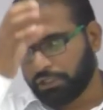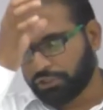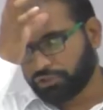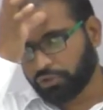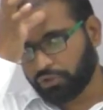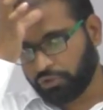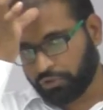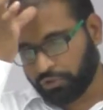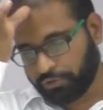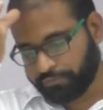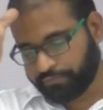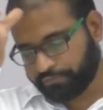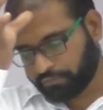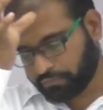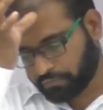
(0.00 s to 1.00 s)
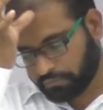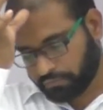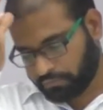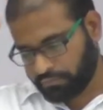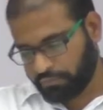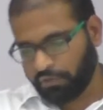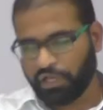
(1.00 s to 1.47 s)
So,
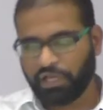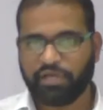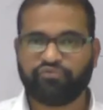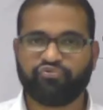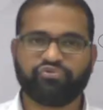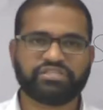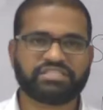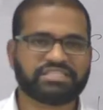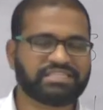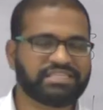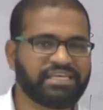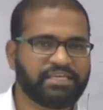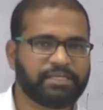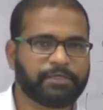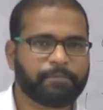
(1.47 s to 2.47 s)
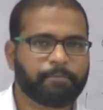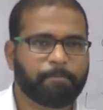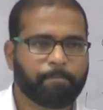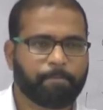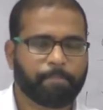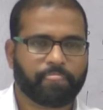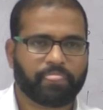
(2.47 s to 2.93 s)
if we
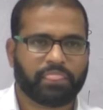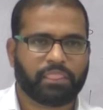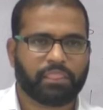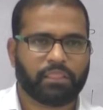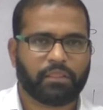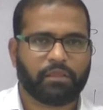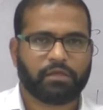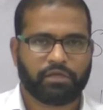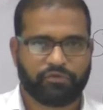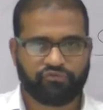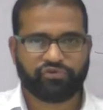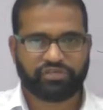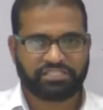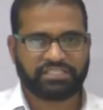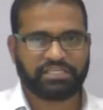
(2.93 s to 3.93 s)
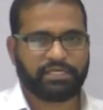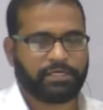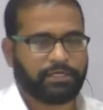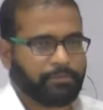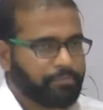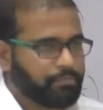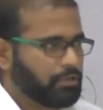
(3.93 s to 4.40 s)
see, if we
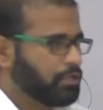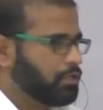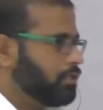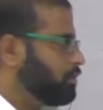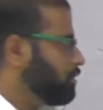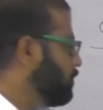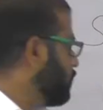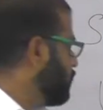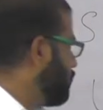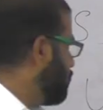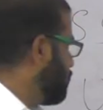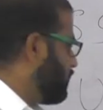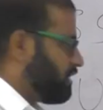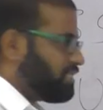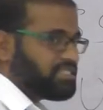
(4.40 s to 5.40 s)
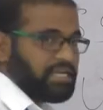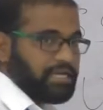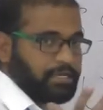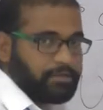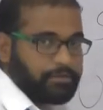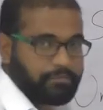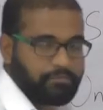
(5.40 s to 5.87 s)
see the
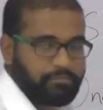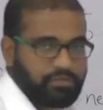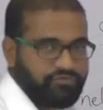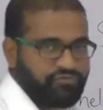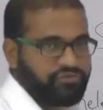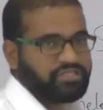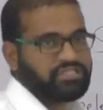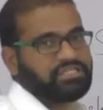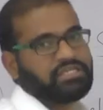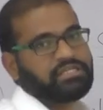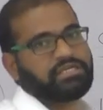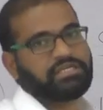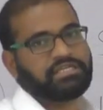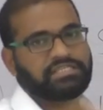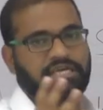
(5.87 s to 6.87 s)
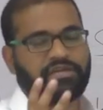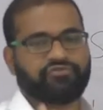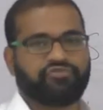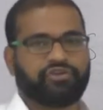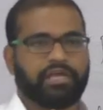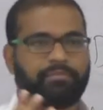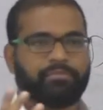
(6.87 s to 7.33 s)
design, if we see the design
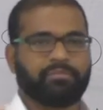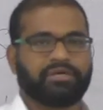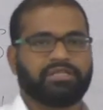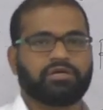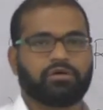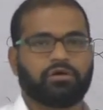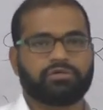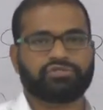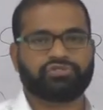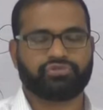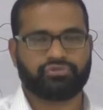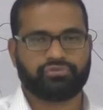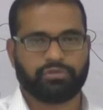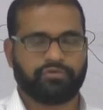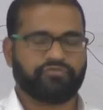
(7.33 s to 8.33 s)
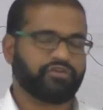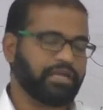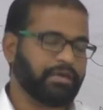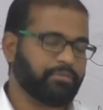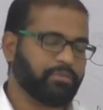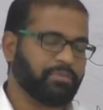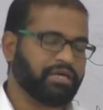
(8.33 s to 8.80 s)
framed by the constitu uh,
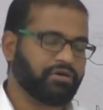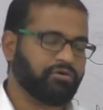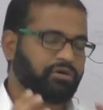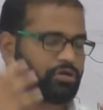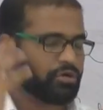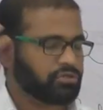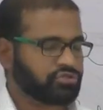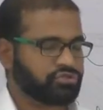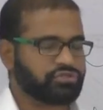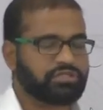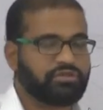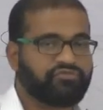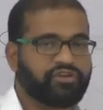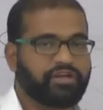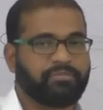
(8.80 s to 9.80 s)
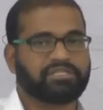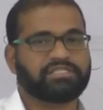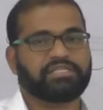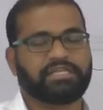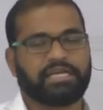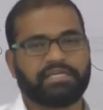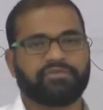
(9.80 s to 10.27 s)
framed by our constitutional framers
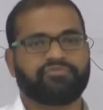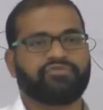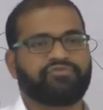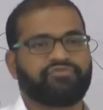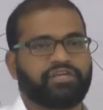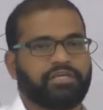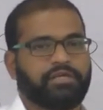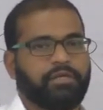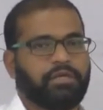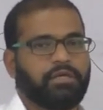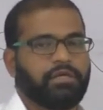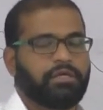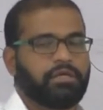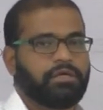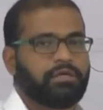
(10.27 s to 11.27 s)
in 1950,